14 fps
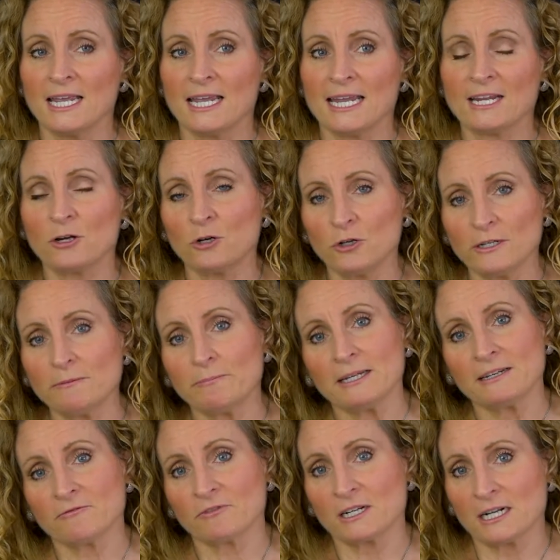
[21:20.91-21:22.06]
it could be
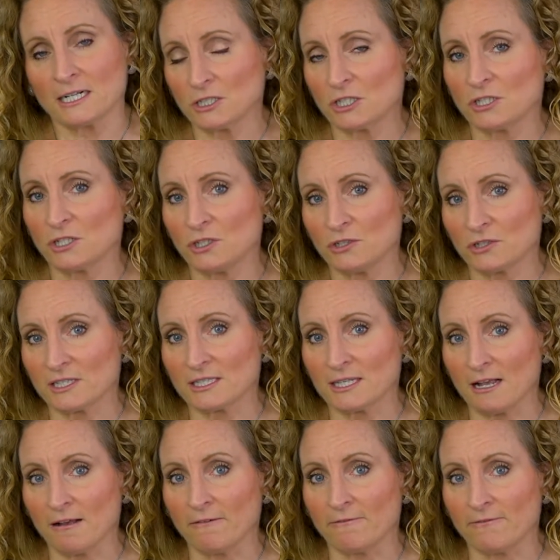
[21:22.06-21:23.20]
in regards to
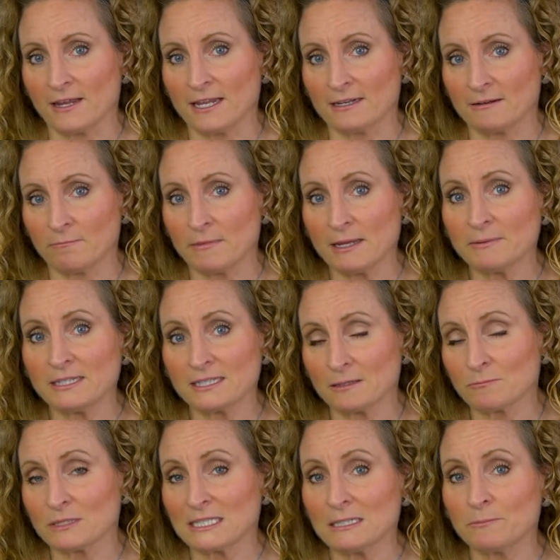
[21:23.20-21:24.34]
yourself and maybe
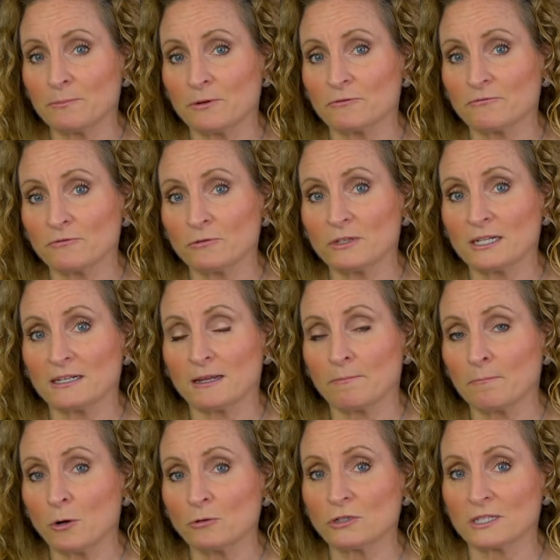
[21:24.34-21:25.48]
some deep-rooted
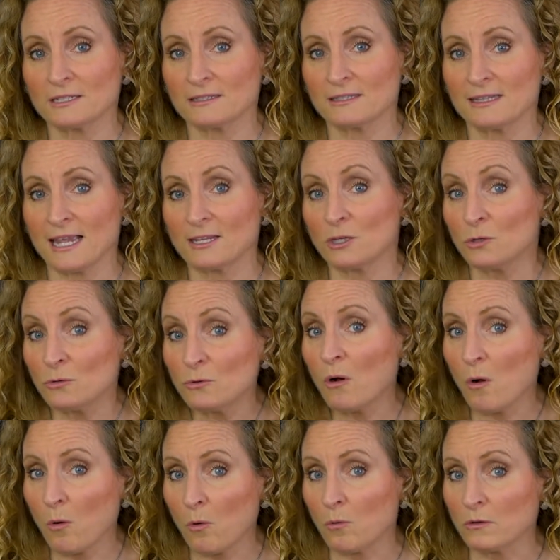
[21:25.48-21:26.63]
emotions that you
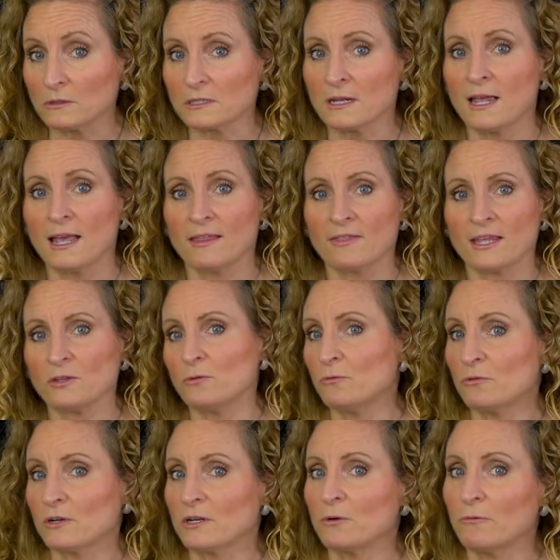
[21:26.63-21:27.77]
hold that you
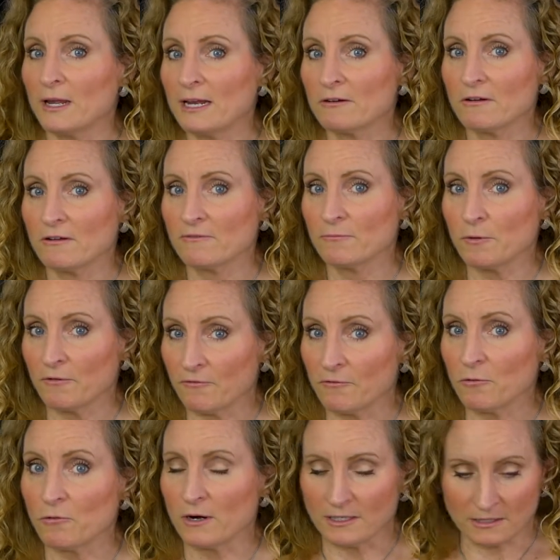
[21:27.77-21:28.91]
weren't aware of
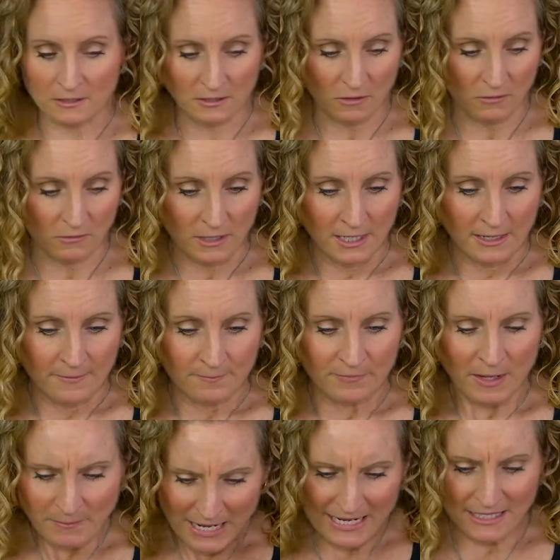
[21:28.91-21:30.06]
before. So
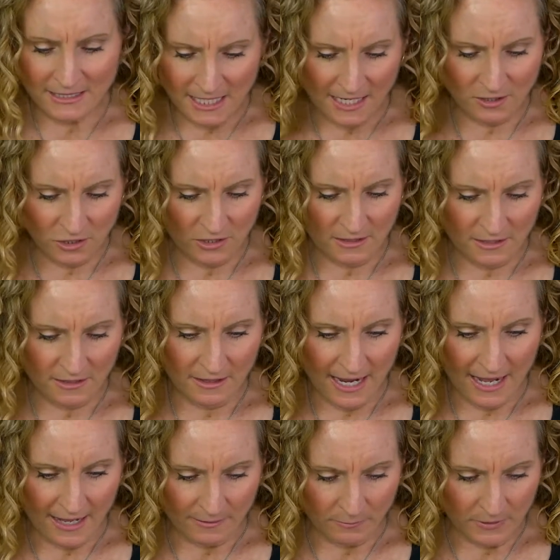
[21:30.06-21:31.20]
pay attention to
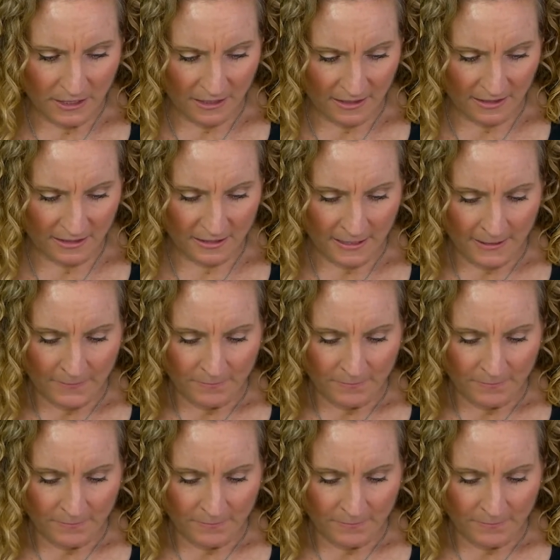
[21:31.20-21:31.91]
that, because